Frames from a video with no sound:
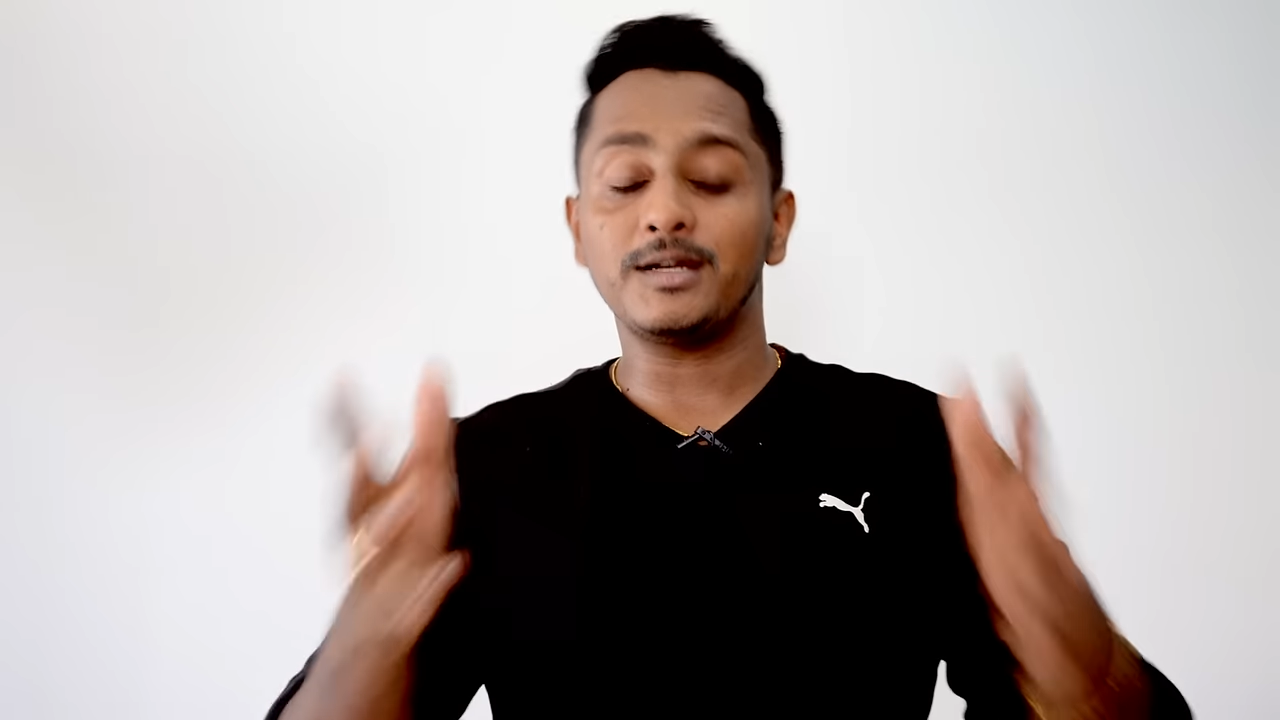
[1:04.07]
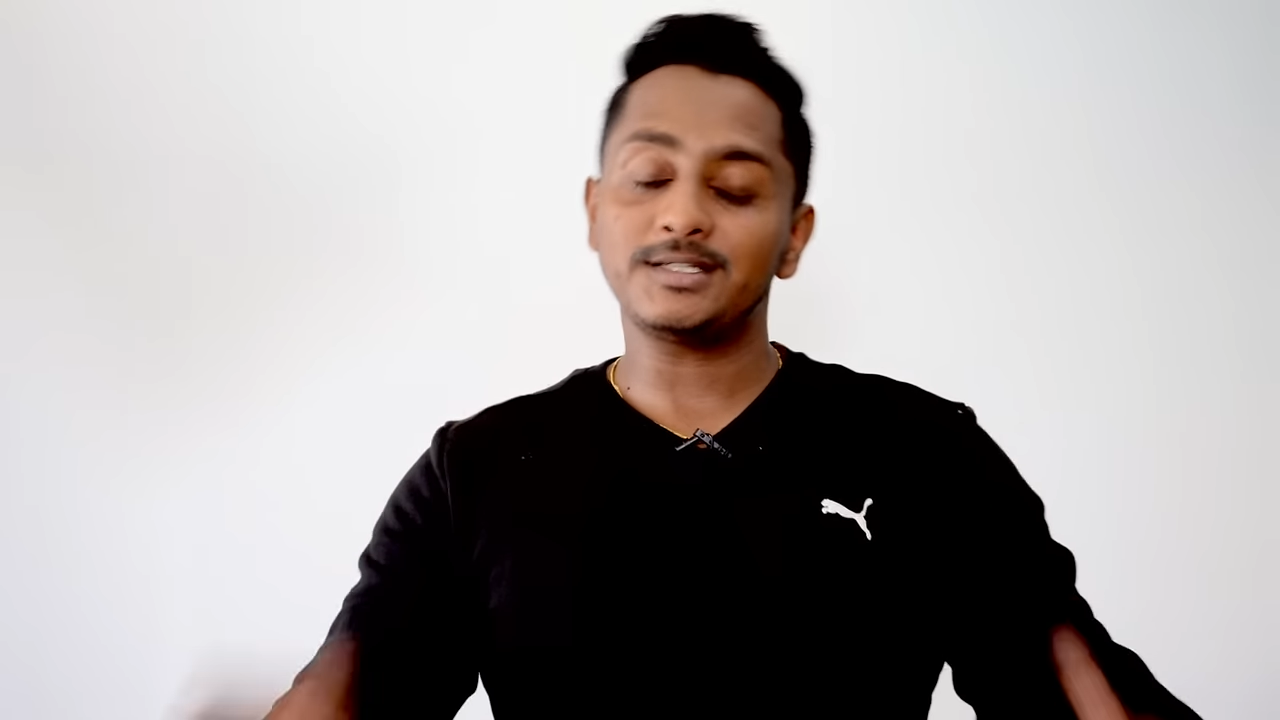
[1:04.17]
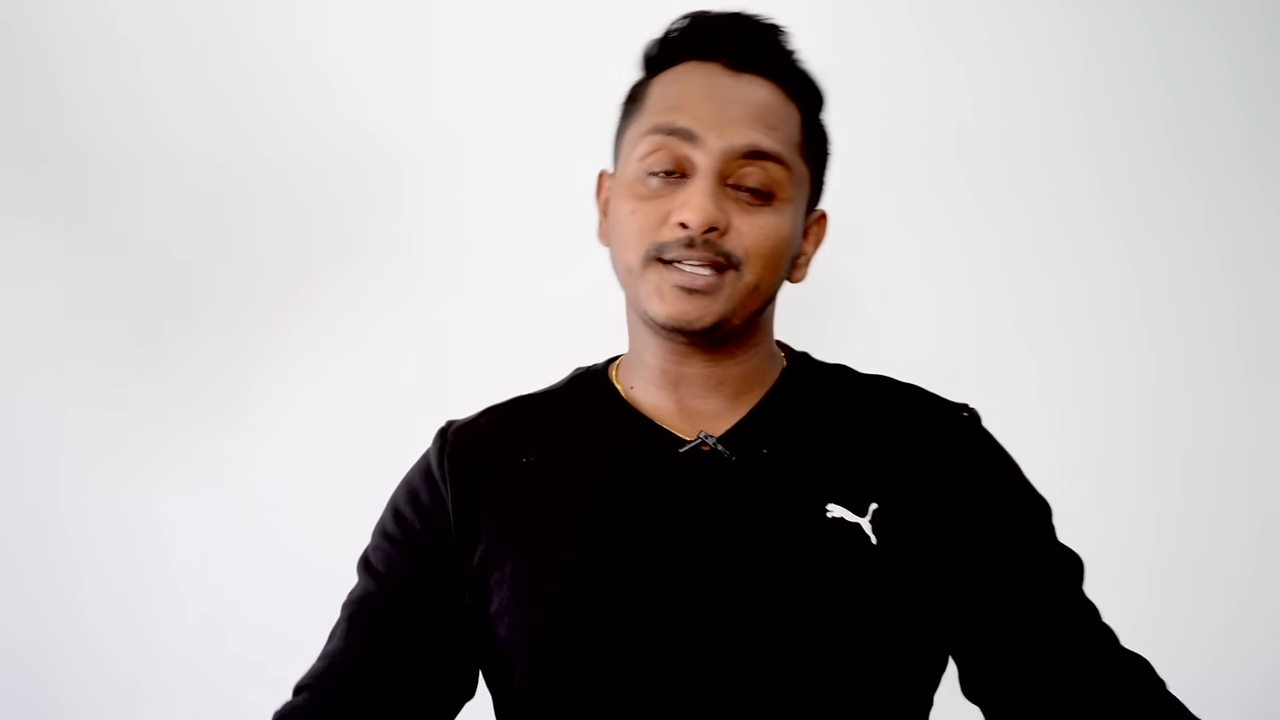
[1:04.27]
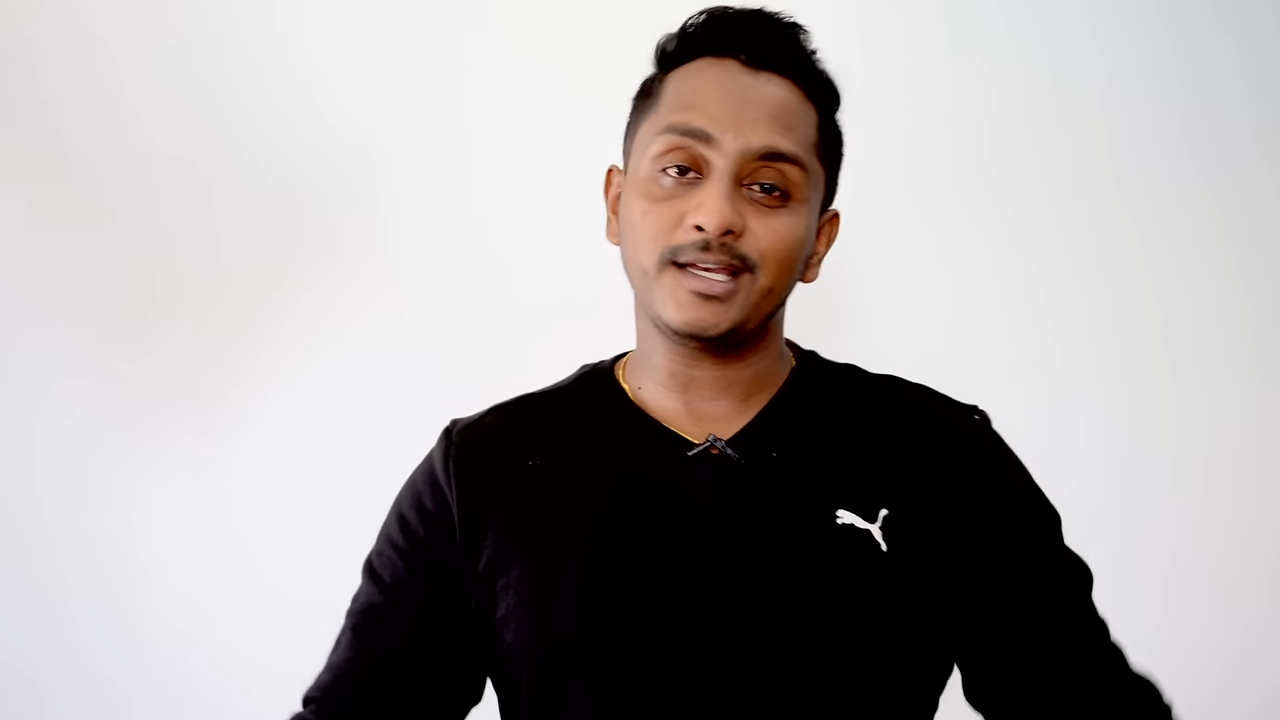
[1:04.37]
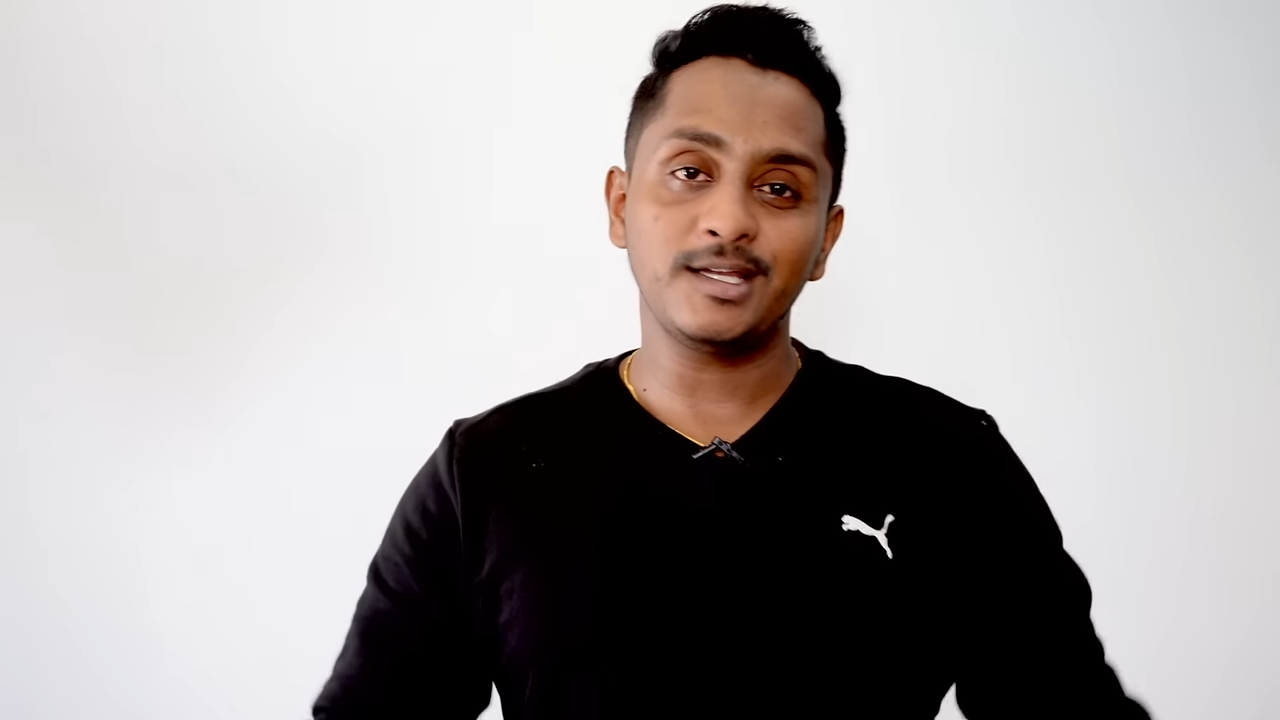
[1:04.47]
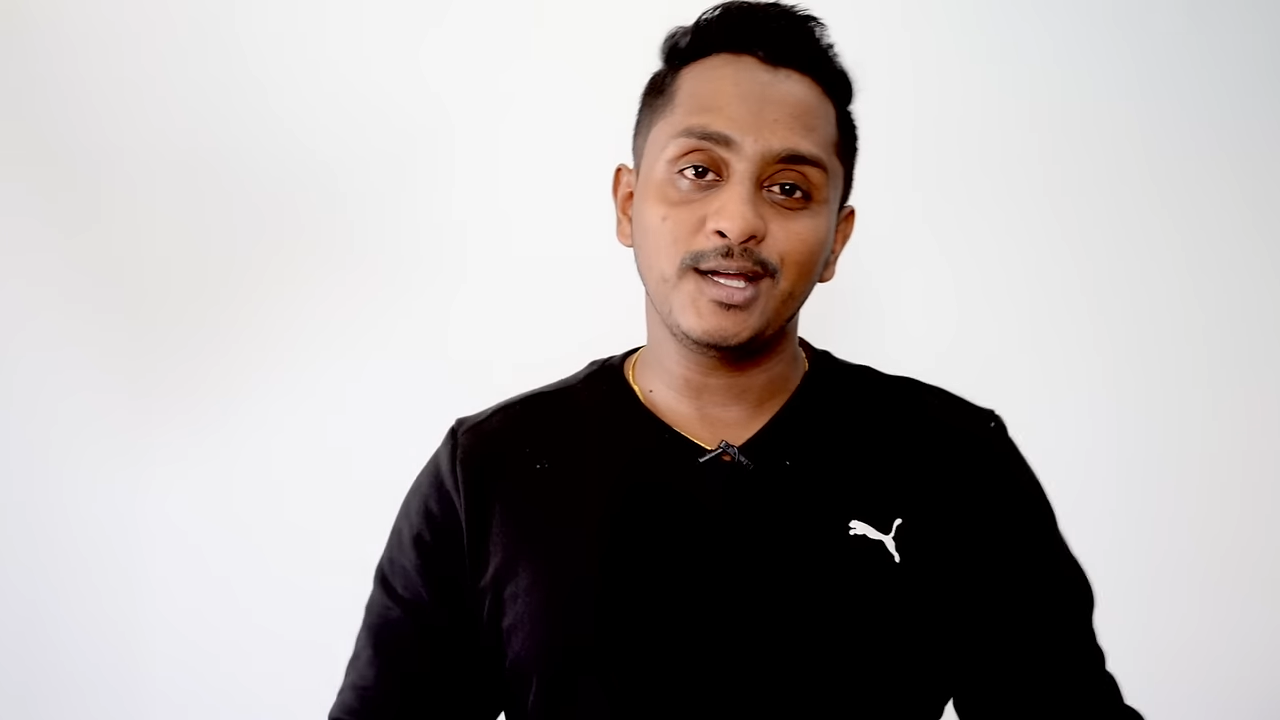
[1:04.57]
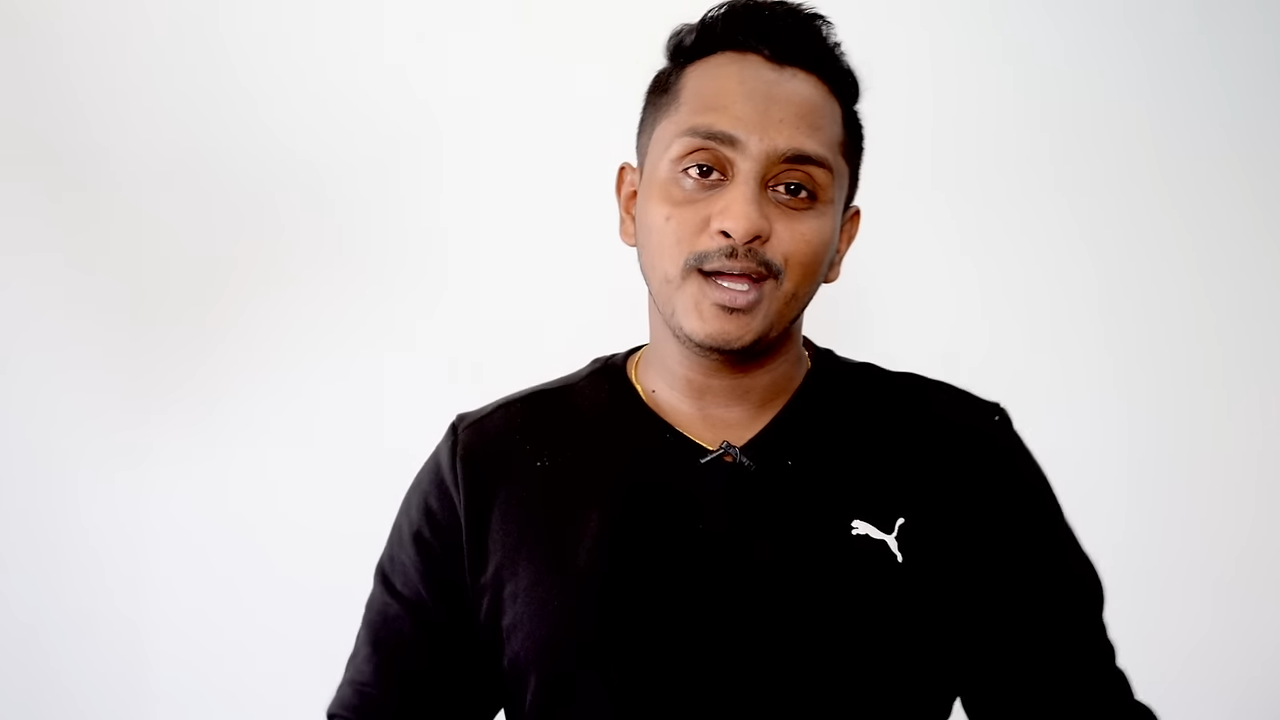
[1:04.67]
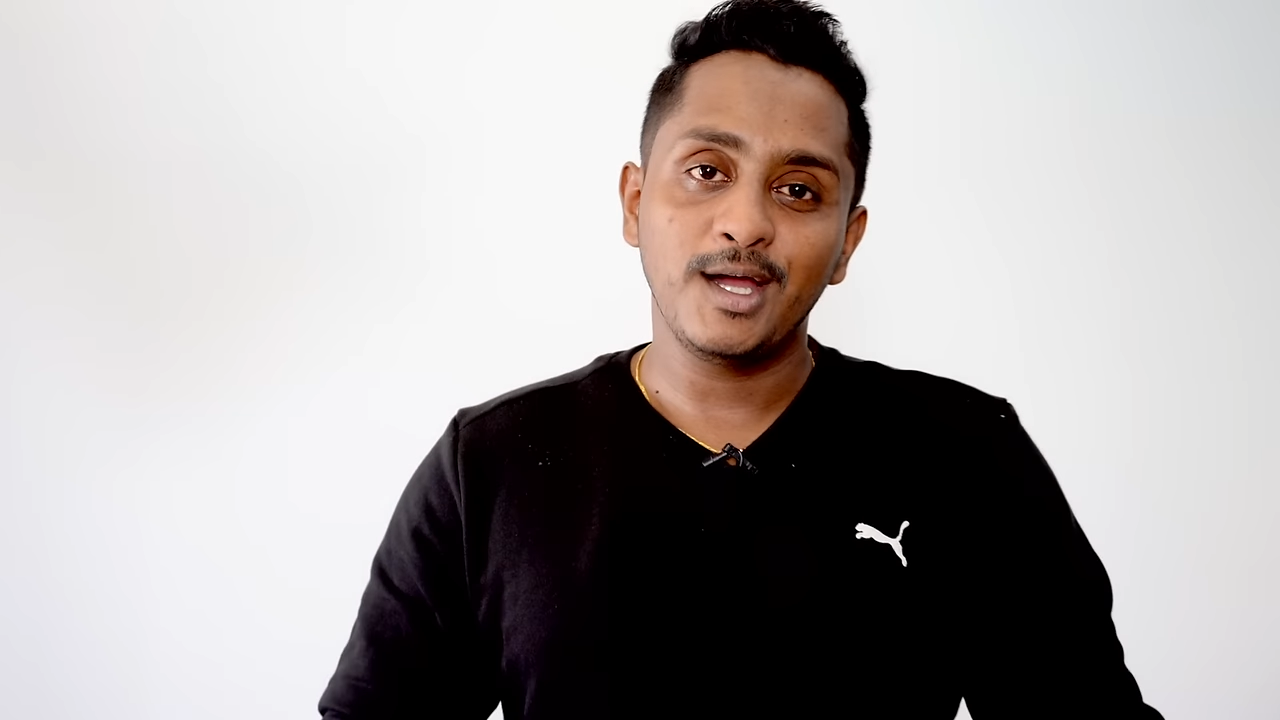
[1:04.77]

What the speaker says: understand